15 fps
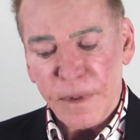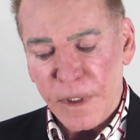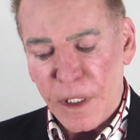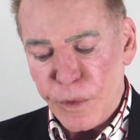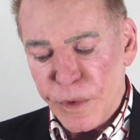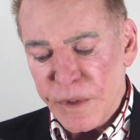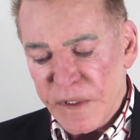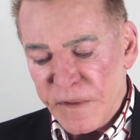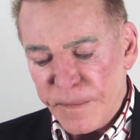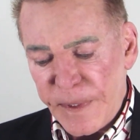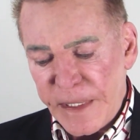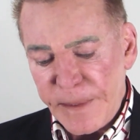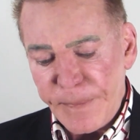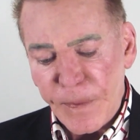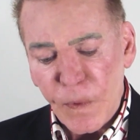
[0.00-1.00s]
hundreds of
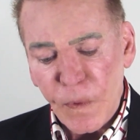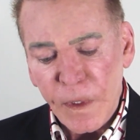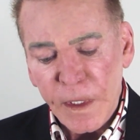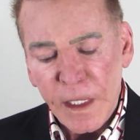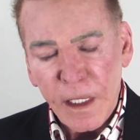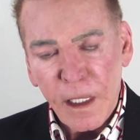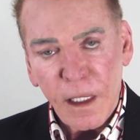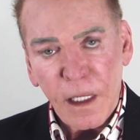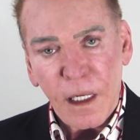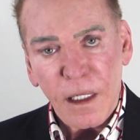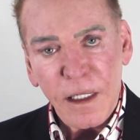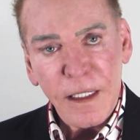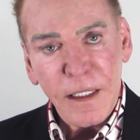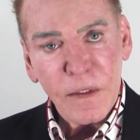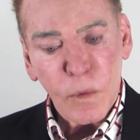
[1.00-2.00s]
people, uh,
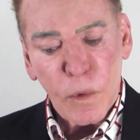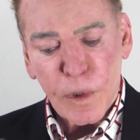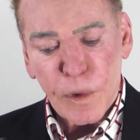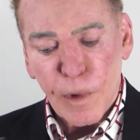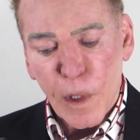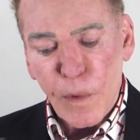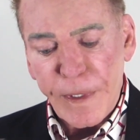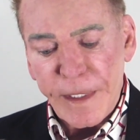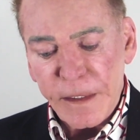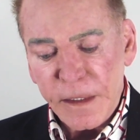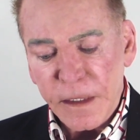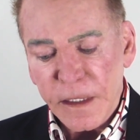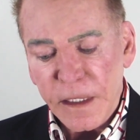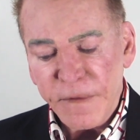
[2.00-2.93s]
and as we're growing,